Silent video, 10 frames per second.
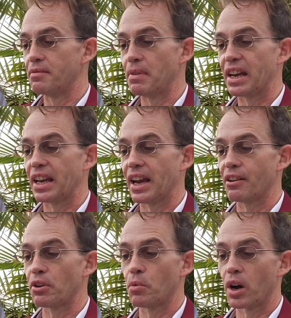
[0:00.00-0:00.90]
making
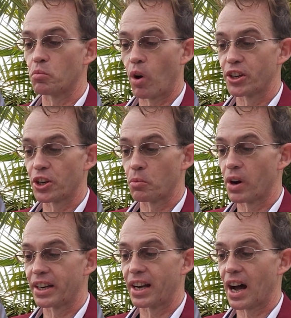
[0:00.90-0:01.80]
everyone wonder
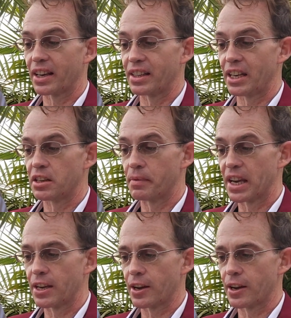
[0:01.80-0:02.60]
what had gotten into me,